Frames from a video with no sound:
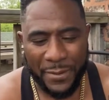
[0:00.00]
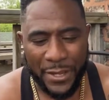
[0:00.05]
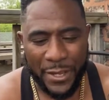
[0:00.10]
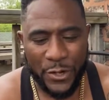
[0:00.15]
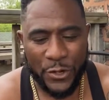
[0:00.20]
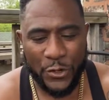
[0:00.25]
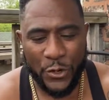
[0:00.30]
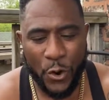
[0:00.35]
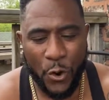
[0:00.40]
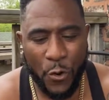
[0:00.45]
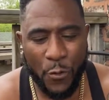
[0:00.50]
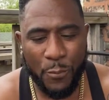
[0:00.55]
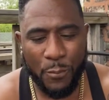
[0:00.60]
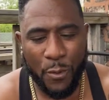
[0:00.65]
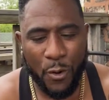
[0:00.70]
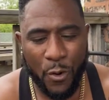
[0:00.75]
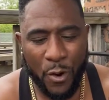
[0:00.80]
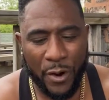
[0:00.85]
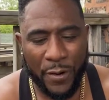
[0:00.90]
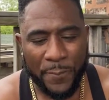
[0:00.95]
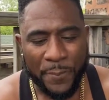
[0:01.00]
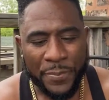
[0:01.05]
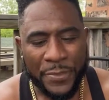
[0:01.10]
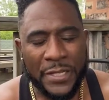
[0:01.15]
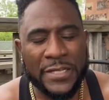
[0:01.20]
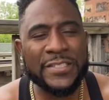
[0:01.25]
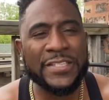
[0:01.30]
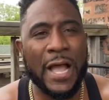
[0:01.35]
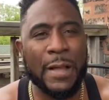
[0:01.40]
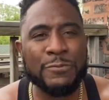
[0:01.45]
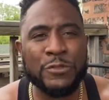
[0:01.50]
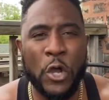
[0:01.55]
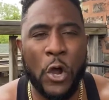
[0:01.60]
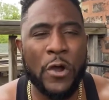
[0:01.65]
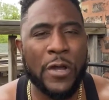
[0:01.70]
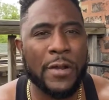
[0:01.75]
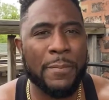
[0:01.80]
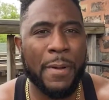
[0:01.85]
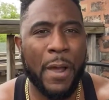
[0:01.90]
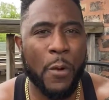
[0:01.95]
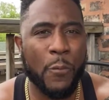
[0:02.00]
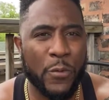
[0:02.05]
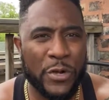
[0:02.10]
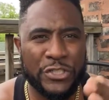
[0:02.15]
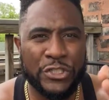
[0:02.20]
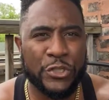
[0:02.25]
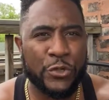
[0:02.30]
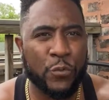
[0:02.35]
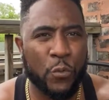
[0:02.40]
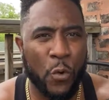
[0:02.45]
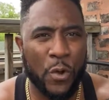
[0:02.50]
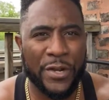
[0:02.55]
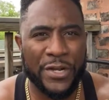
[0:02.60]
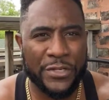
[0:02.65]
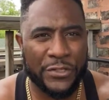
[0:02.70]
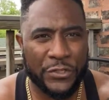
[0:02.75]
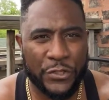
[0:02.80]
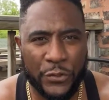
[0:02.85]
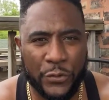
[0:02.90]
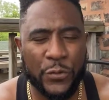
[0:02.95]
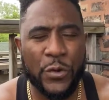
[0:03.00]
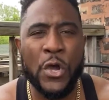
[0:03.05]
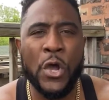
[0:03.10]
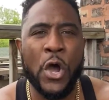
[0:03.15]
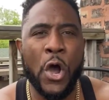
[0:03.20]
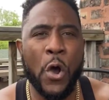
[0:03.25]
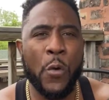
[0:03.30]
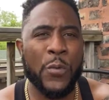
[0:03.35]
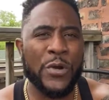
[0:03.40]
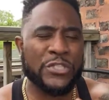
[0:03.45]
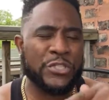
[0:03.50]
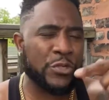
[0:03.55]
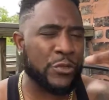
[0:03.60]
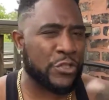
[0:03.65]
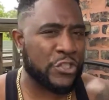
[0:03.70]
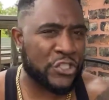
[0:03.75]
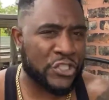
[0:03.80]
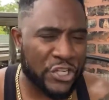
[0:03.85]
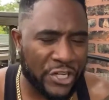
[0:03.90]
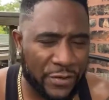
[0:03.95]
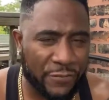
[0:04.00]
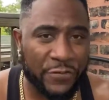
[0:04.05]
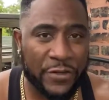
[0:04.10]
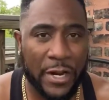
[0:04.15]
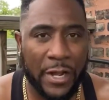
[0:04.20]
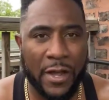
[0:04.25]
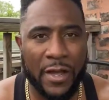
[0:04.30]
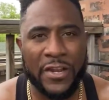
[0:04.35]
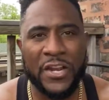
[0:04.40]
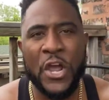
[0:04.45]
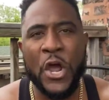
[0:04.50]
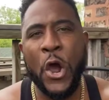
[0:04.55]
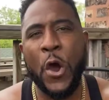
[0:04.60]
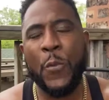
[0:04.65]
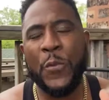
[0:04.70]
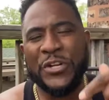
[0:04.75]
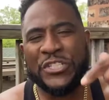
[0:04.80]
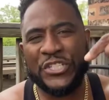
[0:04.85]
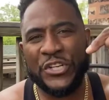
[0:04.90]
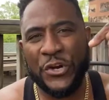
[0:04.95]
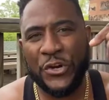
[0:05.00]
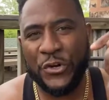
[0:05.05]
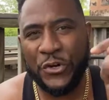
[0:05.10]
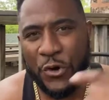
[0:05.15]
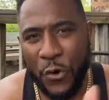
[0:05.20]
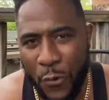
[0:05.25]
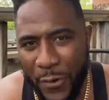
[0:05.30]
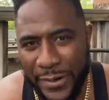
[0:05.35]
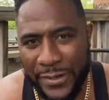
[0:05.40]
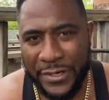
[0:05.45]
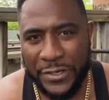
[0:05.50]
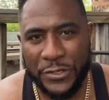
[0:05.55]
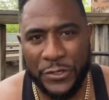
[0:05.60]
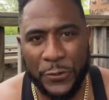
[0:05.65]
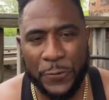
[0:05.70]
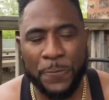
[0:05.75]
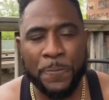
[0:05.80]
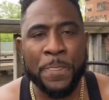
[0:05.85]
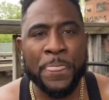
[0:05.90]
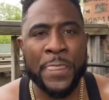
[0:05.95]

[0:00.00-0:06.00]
No more. Stop talking about what you want to do or what you should have done or what you're going to do.